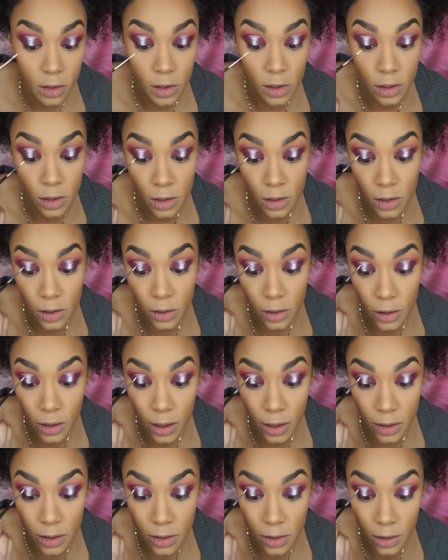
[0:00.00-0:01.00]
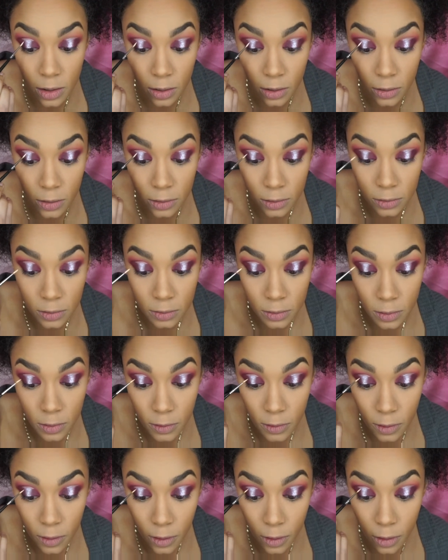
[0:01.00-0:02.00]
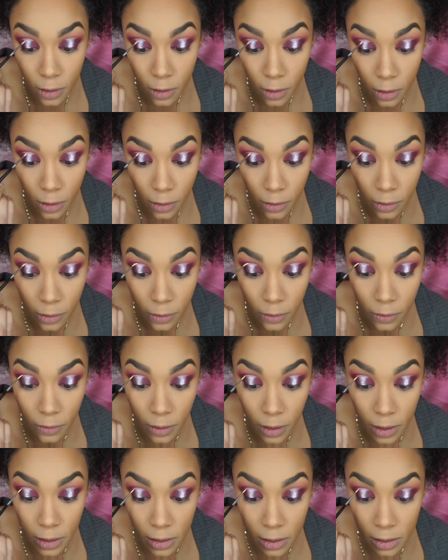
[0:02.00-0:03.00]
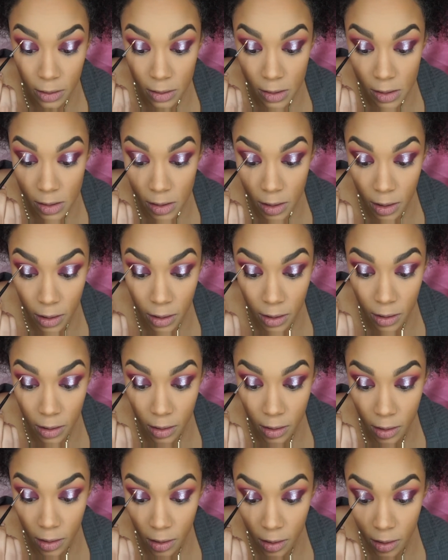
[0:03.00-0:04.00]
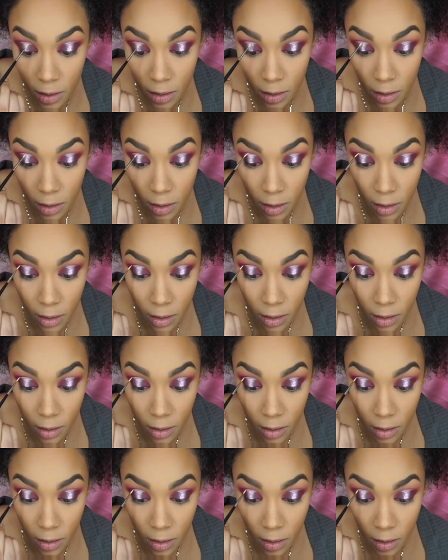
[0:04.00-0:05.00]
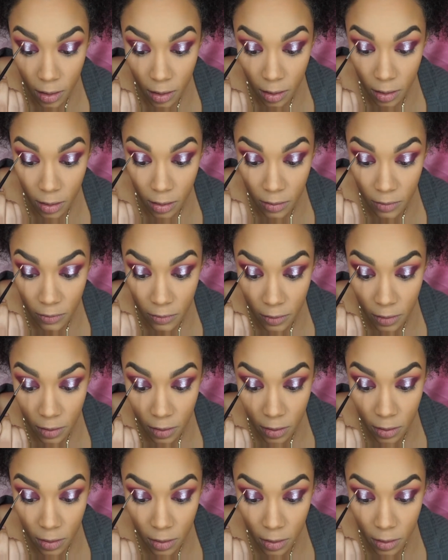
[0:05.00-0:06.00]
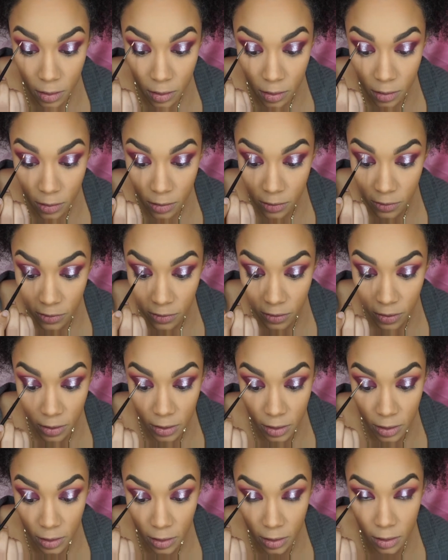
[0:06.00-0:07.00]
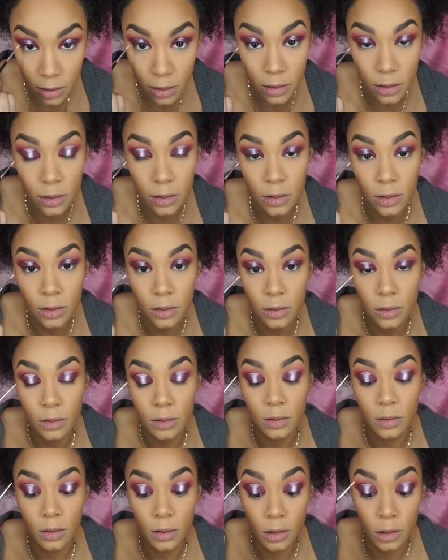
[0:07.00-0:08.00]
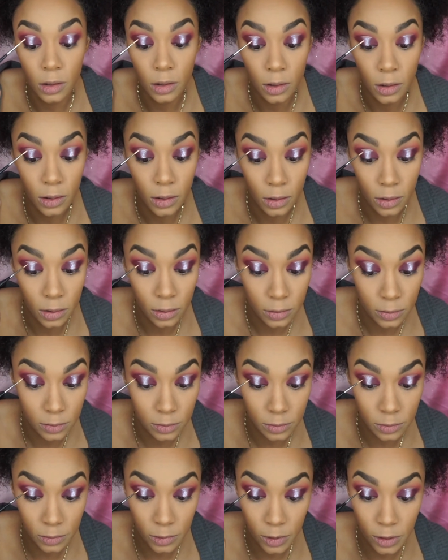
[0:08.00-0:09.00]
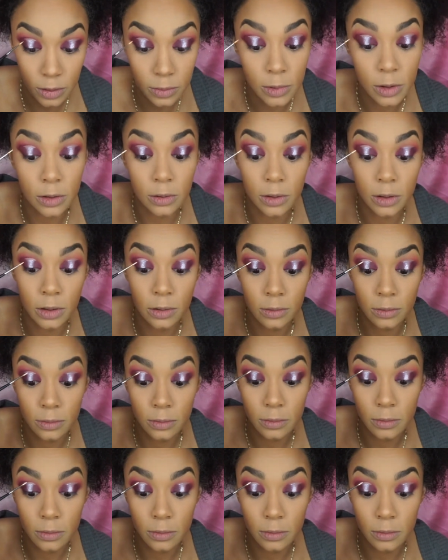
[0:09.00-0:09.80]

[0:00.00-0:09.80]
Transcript: Just so you guys know, right this second, I have no fucking clue what I'm doing.